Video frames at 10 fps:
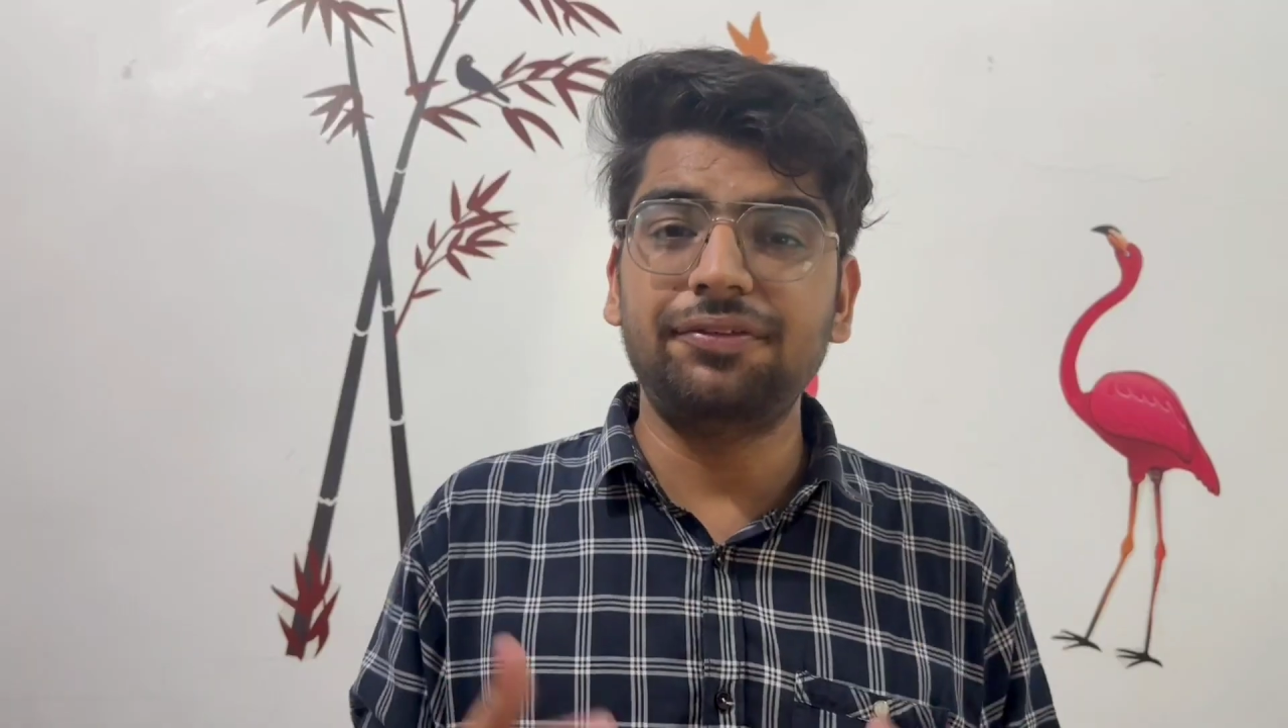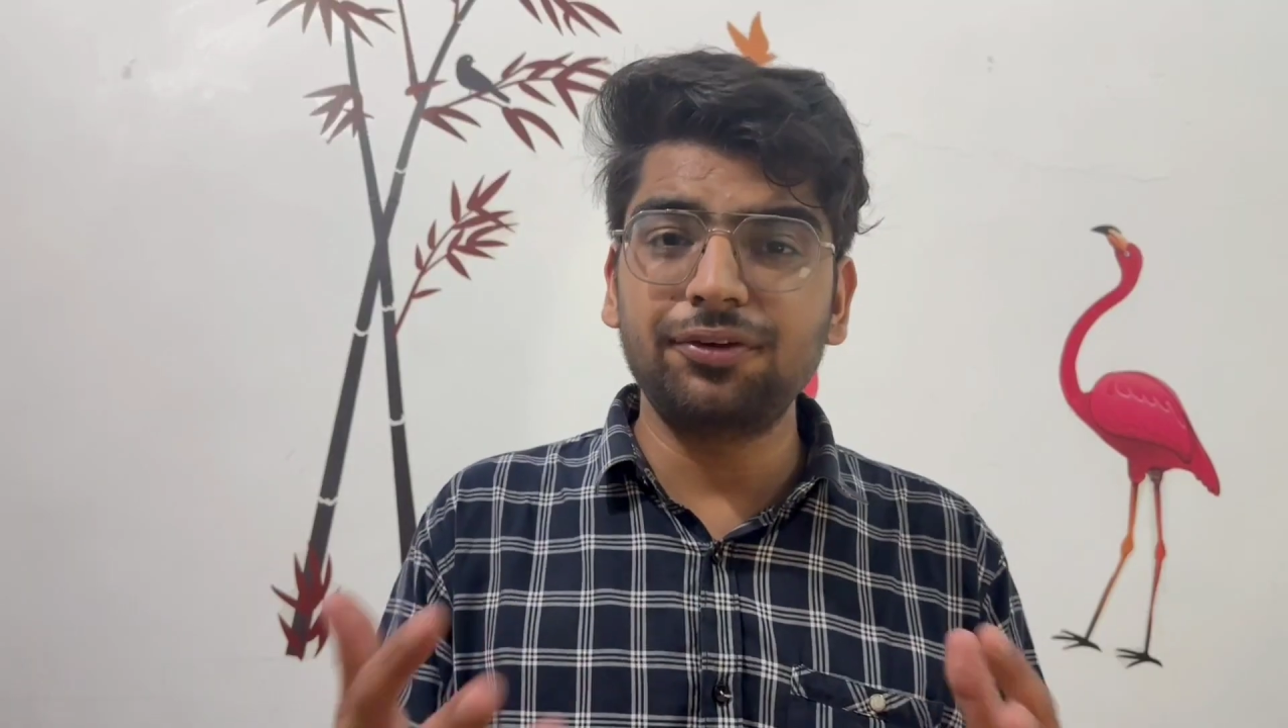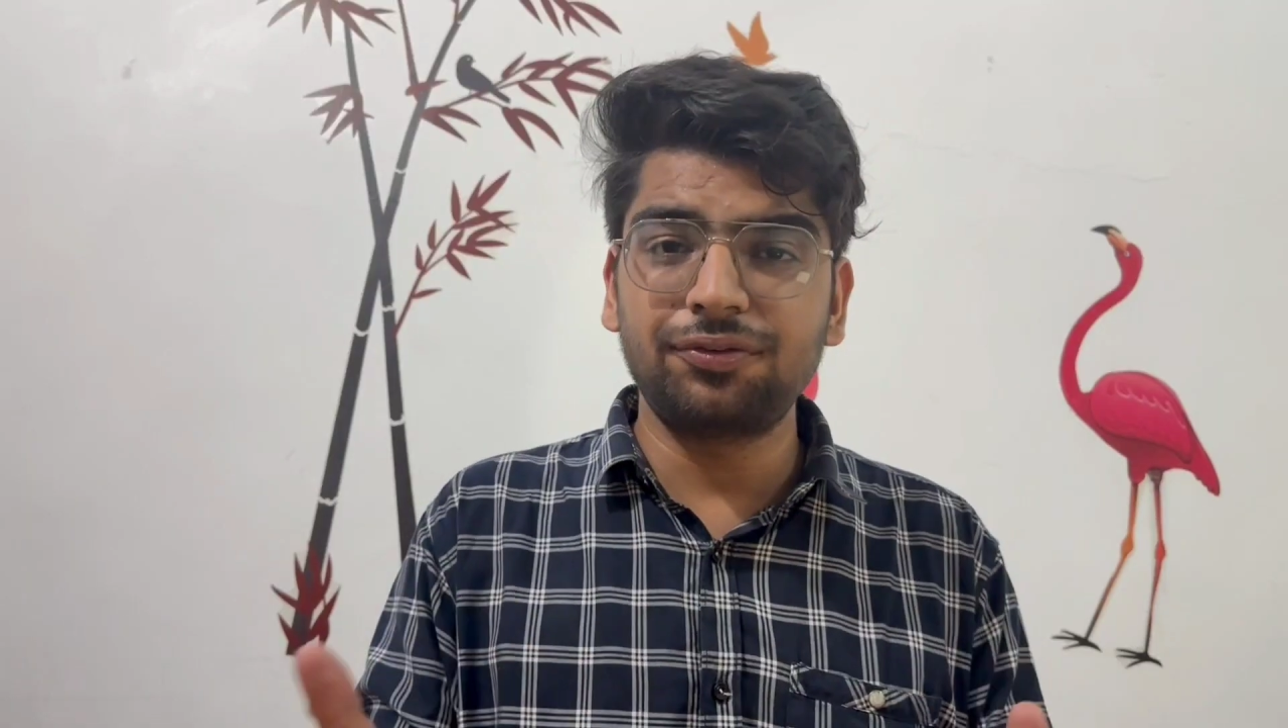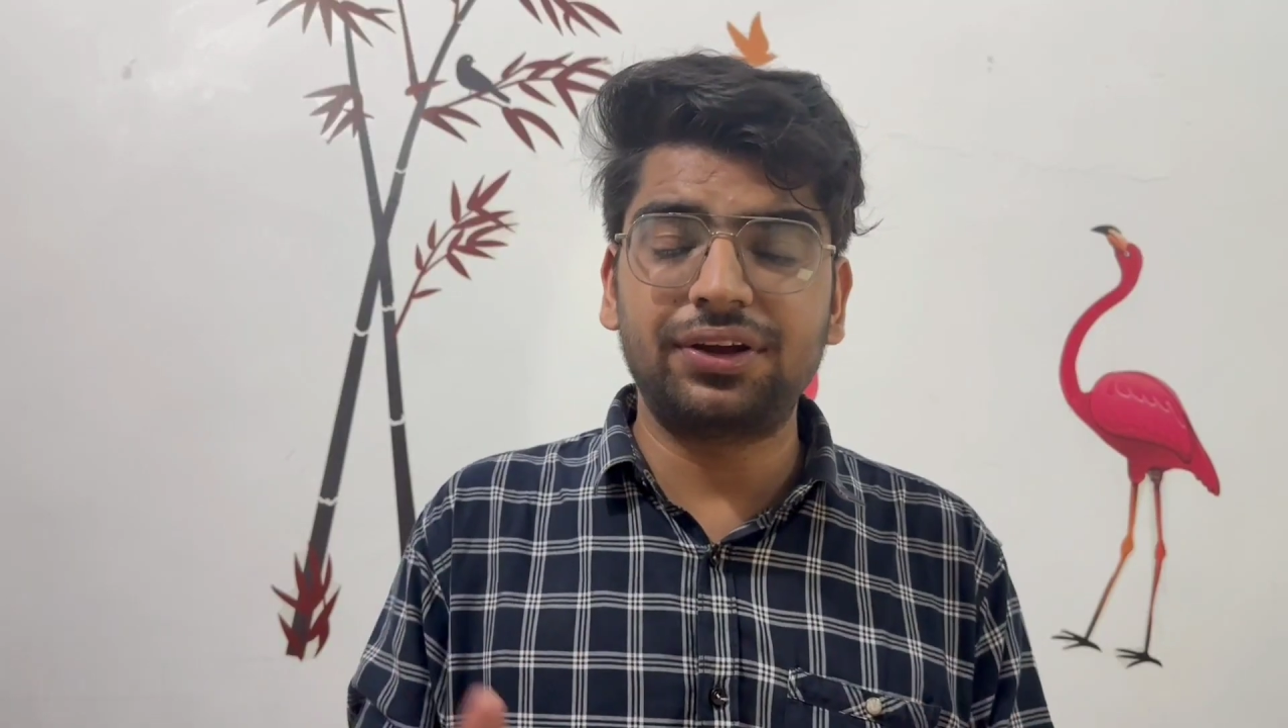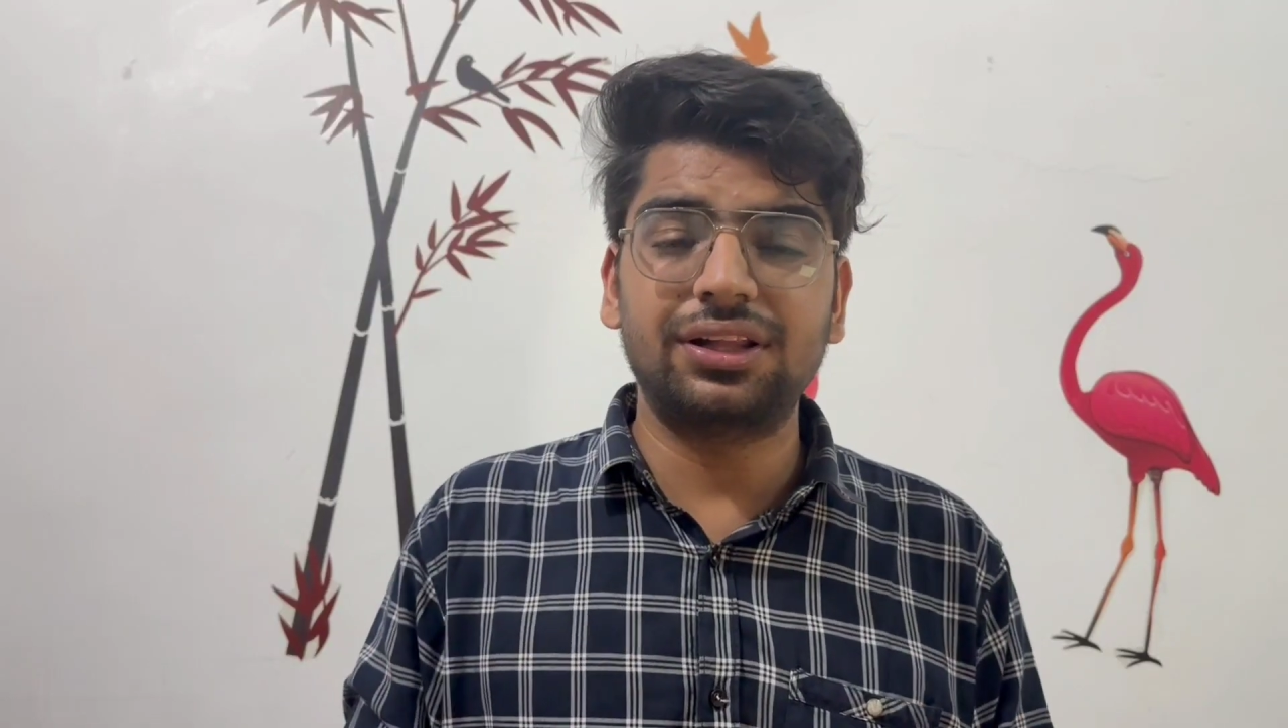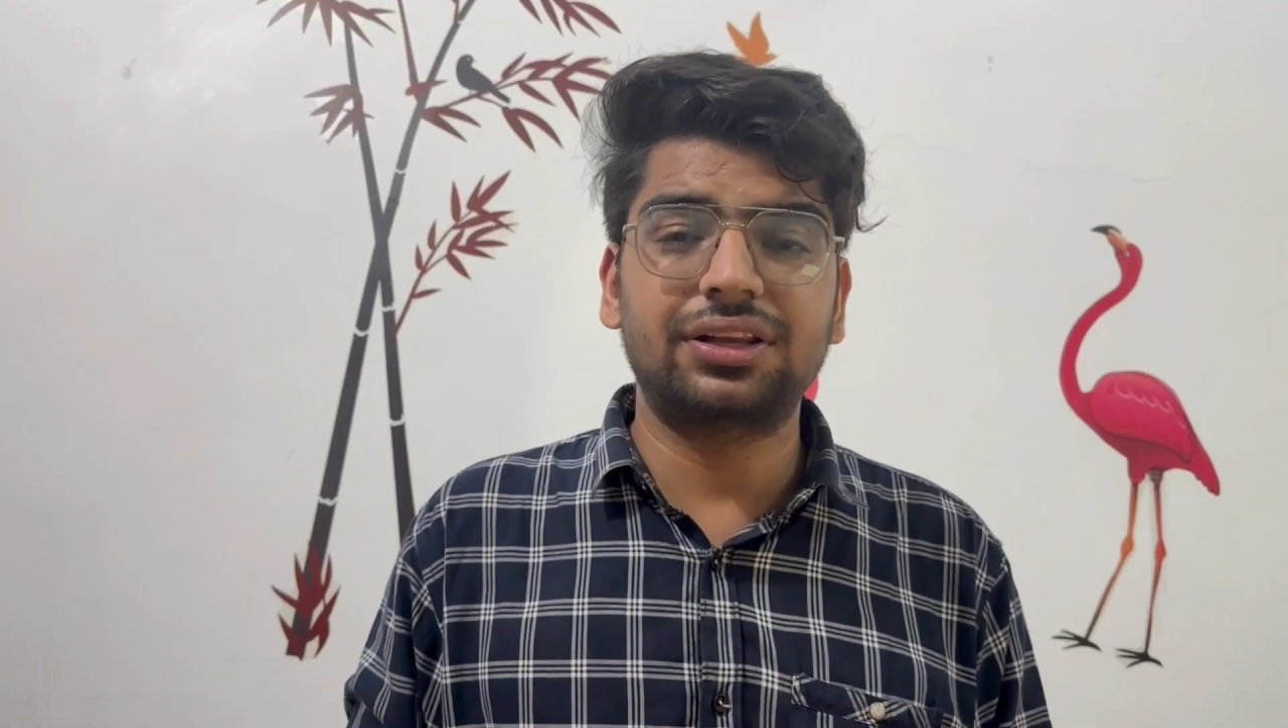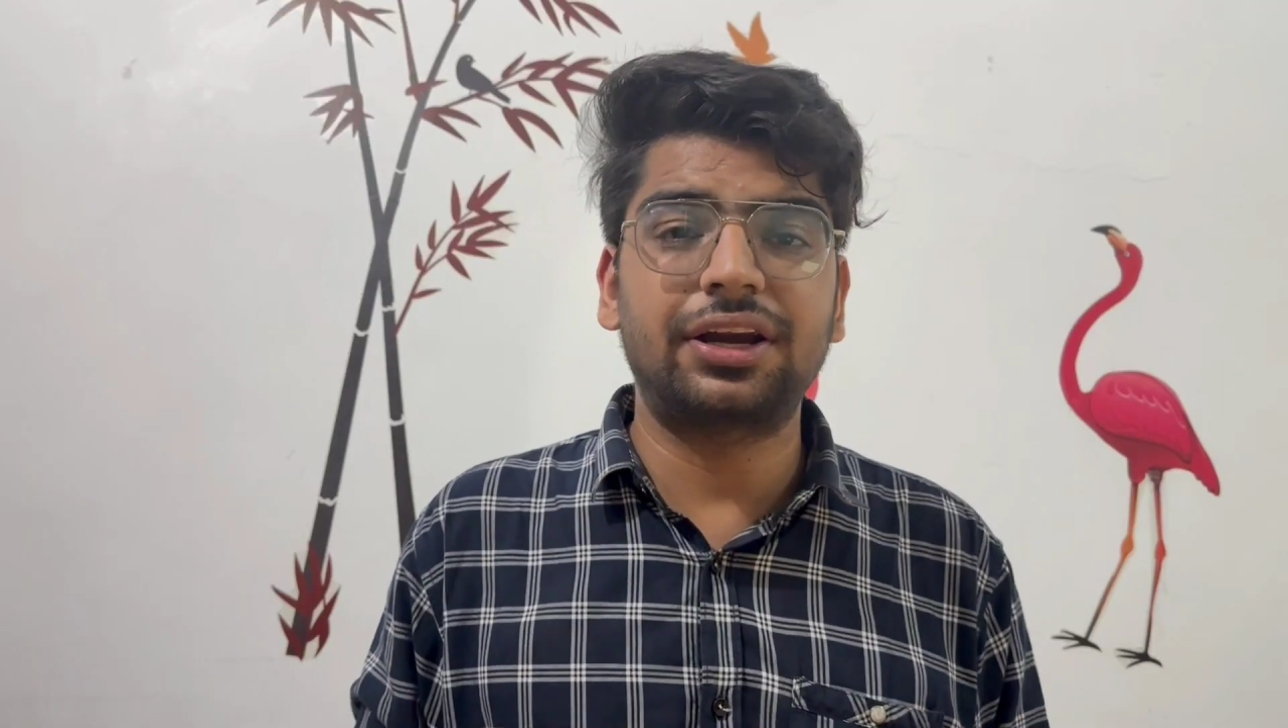if you feel